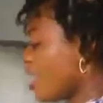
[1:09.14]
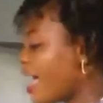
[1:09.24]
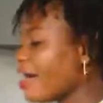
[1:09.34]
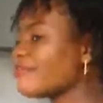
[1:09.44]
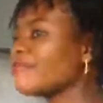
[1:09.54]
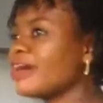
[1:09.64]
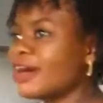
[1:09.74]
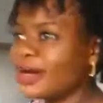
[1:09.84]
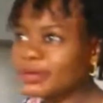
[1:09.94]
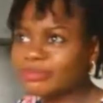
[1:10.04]

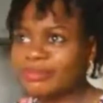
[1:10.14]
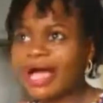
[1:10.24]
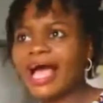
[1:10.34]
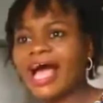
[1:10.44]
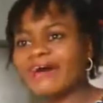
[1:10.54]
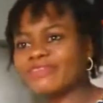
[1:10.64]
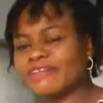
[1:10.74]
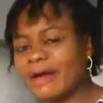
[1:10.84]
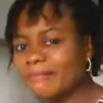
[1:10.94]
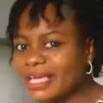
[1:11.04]
I've
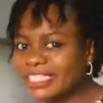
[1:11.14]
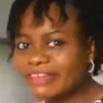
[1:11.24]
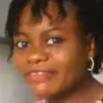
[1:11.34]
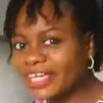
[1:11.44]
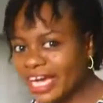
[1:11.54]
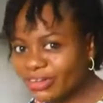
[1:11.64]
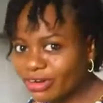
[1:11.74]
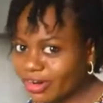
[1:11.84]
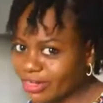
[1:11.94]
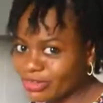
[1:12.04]
never made a vegan
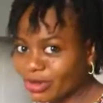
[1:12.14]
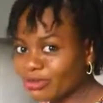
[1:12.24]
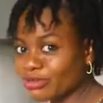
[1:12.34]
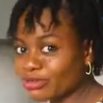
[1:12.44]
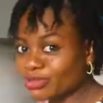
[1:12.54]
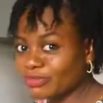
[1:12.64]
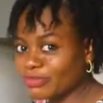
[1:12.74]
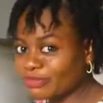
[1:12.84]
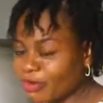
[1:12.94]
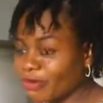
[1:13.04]
okra soup
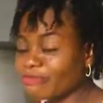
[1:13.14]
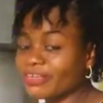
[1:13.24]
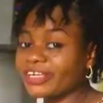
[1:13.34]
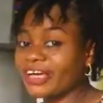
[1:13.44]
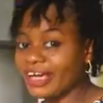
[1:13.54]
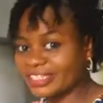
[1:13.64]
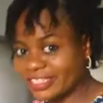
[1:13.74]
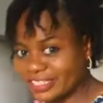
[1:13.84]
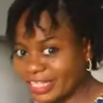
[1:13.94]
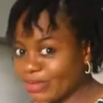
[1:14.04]
before.
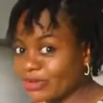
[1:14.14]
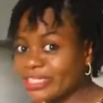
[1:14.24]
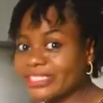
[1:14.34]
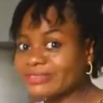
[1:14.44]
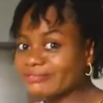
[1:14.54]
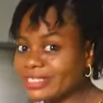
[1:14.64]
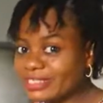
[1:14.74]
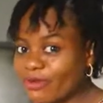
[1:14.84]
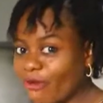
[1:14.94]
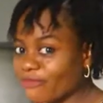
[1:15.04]
Vegans, they don't eat
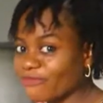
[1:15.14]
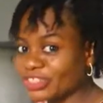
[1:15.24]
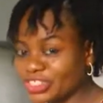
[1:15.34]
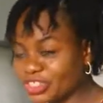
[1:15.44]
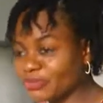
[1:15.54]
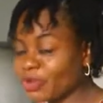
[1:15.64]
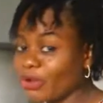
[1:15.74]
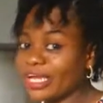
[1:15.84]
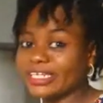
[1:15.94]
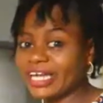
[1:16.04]
meat or fish
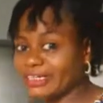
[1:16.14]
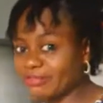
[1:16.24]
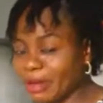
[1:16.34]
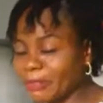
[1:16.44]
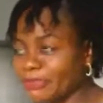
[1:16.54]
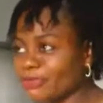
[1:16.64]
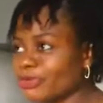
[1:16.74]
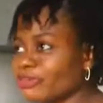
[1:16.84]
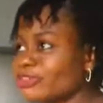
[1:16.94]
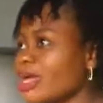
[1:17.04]
or any animal
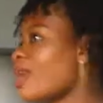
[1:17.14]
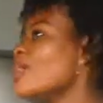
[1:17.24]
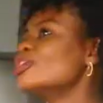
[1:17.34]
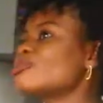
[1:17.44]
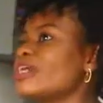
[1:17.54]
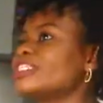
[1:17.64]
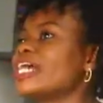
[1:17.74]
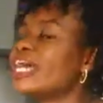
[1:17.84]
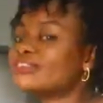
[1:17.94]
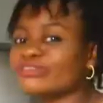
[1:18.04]
products. So I
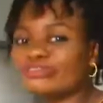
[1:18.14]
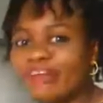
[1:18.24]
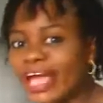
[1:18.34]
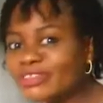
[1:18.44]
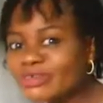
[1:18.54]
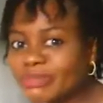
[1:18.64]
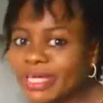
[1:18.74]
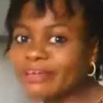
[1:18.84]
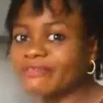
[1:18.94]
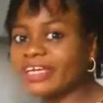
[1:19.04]
decided to try to
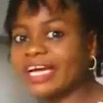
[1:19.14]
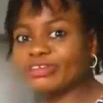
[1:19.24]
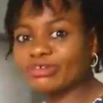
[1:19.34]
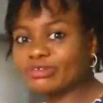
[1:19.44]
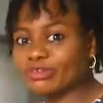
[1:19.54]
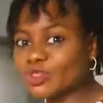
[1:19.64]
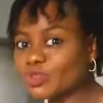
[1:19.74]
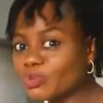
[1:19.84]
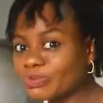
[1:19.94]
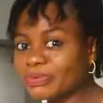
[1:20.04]
make a vegan okra
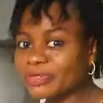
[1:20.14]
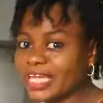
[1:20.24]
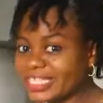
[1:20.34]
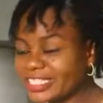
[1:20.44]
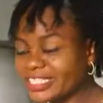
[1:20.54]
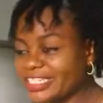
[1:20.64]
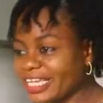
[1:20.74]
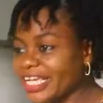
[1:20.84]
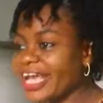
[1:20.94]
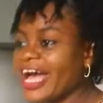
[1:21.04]
soup
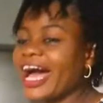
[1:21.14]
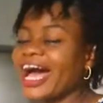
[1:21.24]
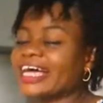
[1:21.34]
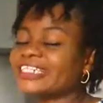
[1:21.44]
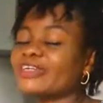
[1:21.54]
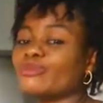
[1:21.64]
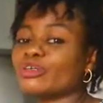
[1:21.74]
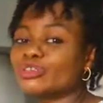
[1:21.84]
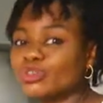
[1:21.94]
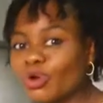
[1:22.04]
yesterday, and it
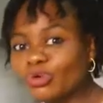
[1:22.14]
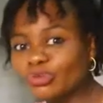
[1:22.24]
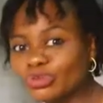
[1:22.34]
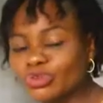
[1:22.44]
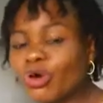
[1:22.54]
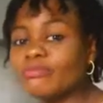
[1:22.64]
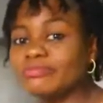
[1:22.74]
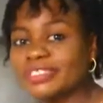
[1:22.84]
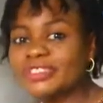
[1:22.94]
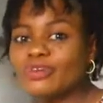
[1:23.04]
was so good. No
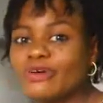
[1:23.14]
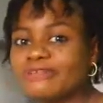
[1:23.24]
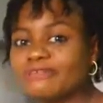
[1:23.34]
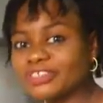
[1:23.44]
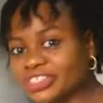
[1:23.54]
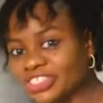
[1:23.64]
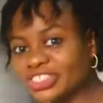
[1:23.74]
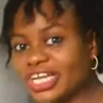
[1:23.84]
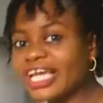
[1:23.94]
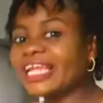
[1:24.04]
meat, no
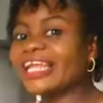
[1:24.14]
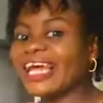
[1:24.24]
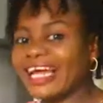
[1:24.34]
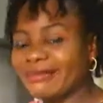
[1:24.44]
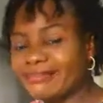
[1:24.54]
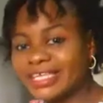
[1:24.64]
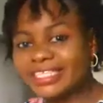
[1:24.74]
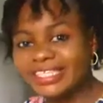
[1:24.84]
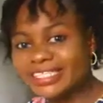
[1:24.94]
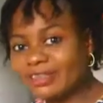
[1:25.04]
fish. Like, I made
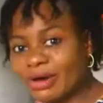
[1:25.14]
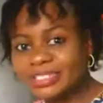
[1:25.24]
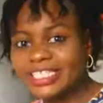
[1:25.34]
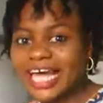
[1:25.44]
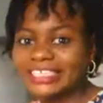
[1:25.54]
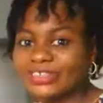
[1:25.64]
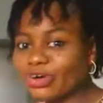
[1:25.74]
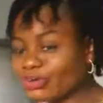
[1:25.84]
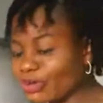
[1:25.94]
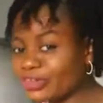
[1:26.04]
this sauce and the
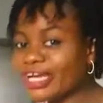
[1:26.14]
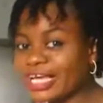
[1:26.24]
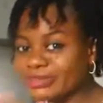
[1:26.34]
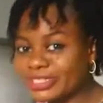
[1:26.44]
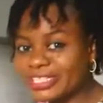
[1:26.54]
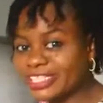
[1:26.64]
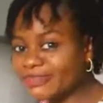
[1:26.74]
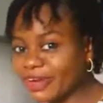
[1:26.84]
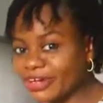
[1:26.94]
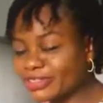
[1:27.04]
okra, you guys will see it
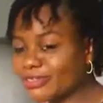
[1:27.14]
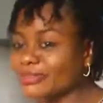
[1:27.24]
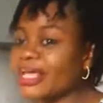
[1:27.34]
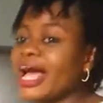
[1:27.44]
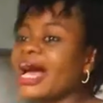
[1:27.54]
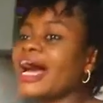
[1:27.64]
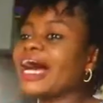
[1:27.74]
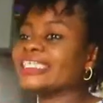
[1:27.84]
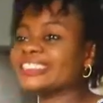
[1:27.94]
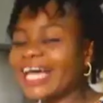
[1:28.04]
very soon,
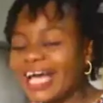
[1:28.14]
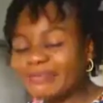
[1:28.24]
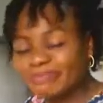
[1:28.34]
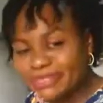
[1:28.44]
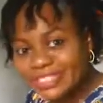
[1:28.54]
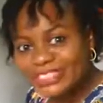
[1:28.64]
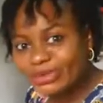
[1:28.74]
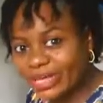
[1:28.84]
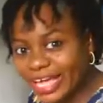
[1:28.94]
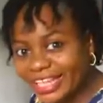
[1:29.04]
and I put it
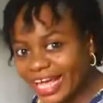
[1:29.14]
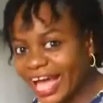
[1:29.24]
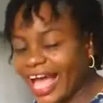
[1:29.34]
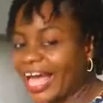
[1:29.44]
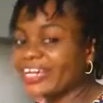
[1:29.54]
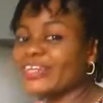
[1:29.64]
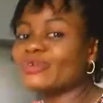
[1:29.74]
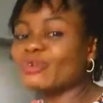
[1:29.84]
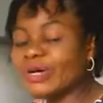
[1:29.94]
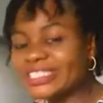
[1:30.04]
together and it
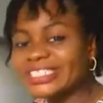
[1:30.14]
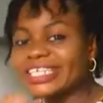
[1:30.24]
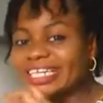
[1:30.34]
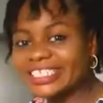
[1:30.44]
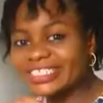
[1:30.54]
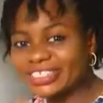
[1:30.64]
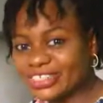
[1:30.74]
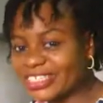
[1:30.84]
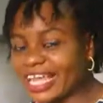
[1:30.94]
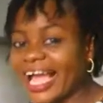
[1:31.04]
was
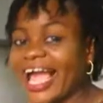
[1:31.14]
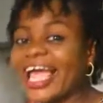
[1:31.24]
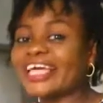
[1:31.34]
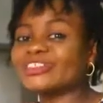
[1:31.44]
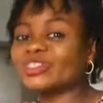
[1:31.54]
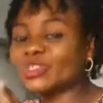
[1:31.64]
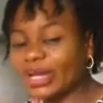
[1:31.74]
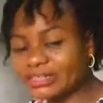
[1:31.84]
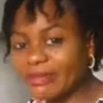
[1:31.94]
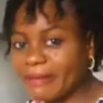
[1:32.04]
delicious. Like, I
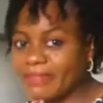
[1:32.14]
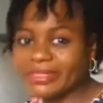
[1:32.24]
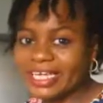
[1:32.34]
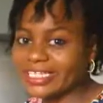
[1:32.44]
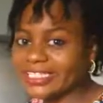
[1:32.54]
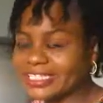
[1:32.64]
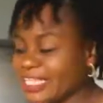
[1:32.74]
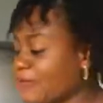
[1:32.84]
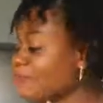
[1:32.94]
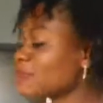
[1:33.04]
enjoyed my meal
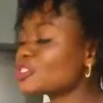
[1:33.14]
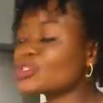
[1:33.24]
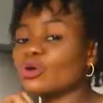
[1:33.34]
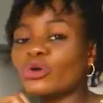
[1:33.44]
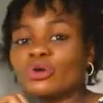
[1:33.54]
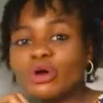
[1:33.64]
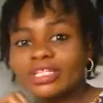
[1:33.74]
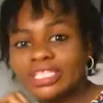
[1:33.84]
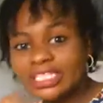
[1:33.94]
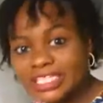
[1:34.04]
yesterday. So
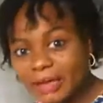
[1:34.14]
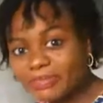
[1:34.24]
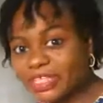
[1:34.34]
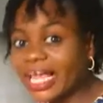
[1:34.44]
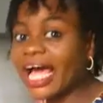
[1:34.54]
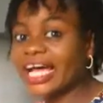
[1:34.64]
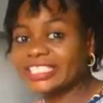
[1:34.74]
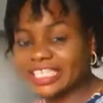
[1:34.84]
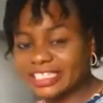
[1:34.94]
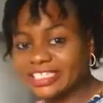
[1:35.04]
the same thing I
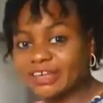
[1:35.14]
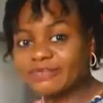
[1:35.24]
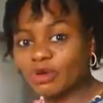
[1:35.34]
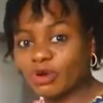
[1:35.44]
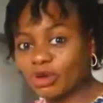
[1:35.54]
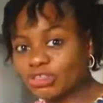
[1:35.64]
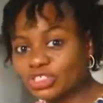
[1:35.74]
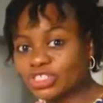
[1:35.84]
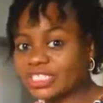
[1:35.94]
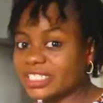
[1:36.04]
had yesterday for
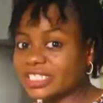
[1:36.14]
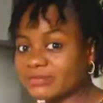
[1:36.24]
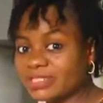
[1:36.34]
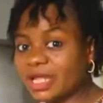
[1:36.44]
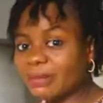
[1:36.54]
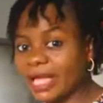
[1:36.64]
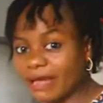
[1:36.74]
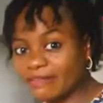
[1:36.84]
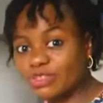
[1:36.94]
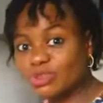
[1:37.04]
lunch is the same thing I'll be
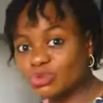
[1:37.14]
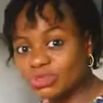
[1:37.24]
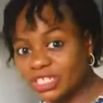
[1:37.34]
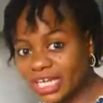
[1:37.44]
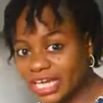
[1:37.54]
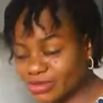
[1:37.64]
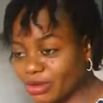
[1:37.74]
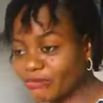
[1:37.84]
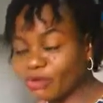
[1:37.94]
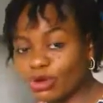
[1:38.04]
having today as
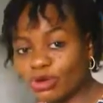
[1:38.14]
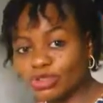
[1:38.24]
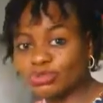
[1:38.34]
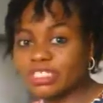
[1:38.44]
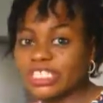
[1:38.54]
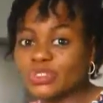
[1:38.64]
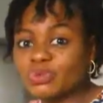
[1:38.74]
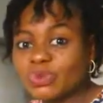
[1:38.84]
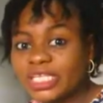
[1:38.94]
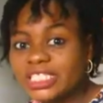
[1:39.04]
well for lunch, which
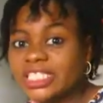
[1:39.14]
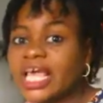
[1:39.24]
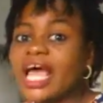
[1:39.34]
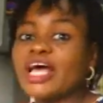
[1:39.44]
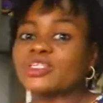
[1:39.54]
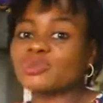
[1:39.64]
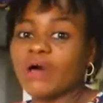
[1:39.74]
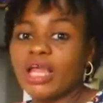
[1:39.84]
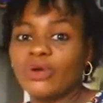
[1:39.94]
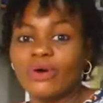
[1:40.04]
is wheat
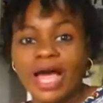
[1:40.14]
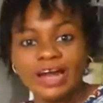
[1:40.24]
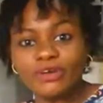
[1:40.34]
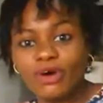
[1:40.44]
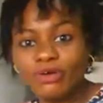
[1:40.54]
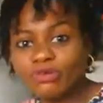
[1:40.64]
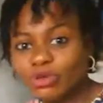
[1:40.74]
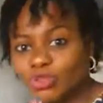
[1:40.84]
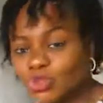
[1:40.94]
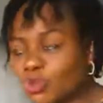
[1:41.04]
swallow and
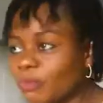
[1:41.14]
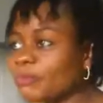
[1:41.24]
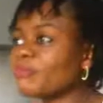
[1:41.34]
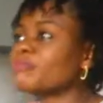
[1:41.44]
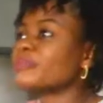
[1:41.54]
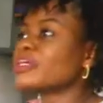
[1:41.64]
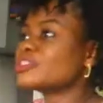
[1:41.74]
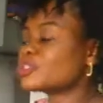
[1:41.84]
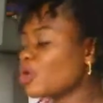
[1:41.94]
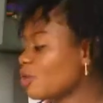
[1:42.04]
okra soup.
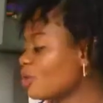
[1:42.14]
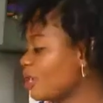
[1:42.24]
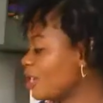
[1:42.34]
So